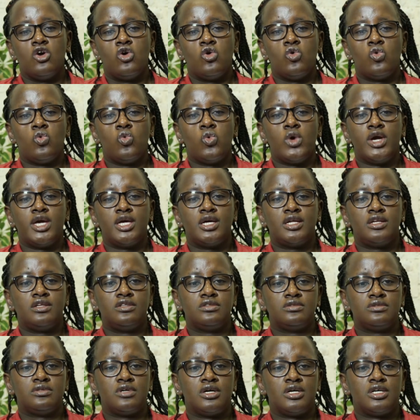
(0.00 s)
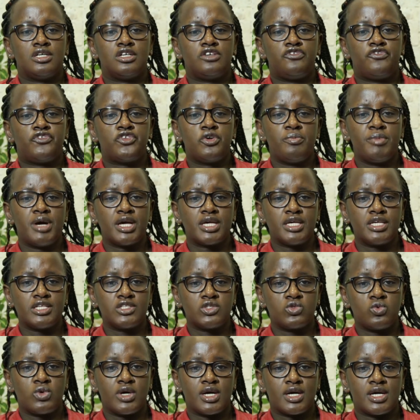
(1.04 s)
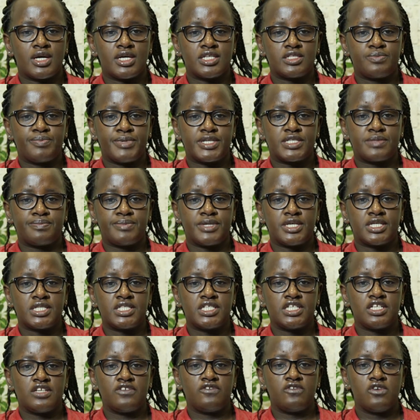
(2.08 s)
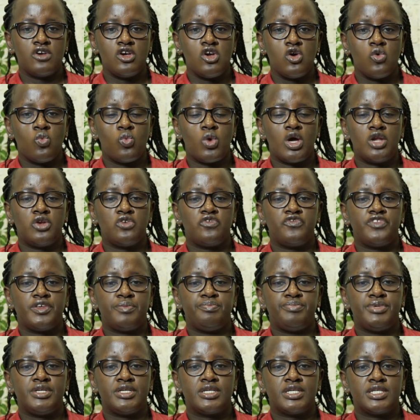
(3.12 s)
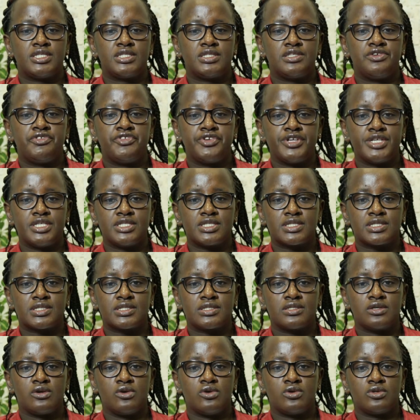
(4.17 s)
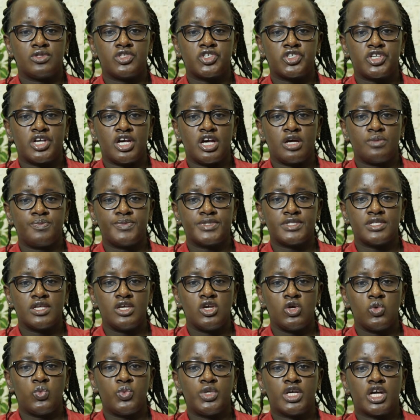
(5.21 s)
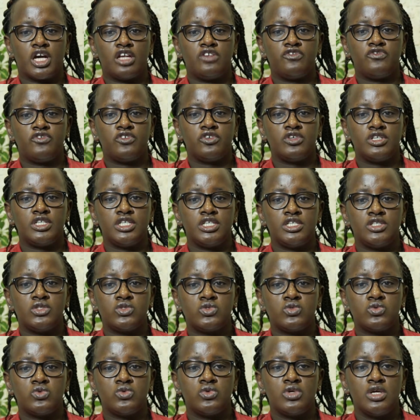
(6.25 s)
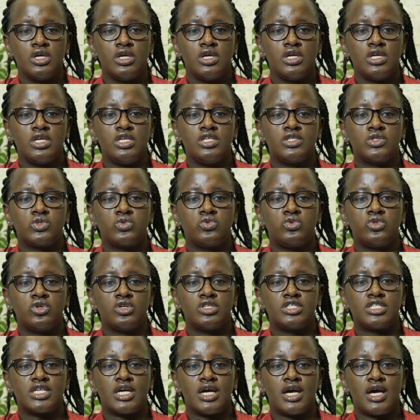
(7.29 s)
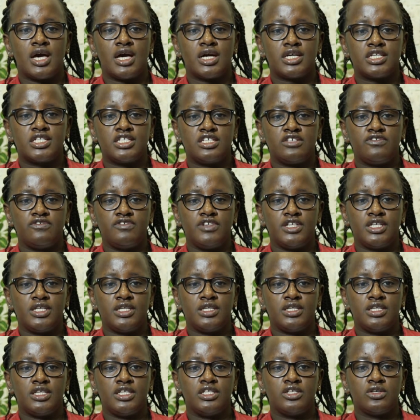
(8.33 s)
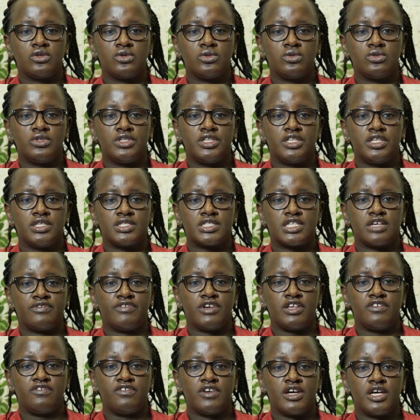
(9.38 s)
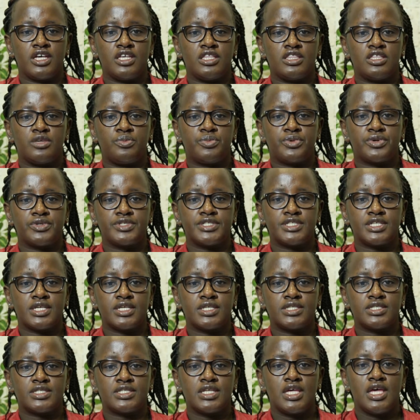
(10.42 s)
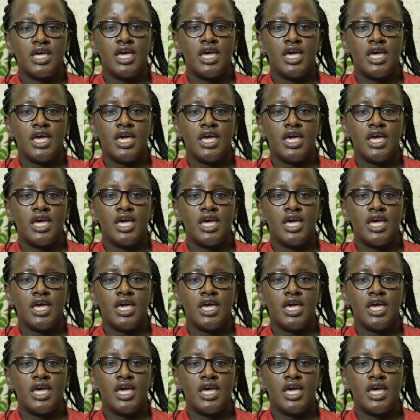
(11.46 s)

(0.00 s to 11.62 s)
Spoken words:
Well, from a caseworker's perspective, one of the biggest risks or traps we can fall into is to not actively include the survivor in the process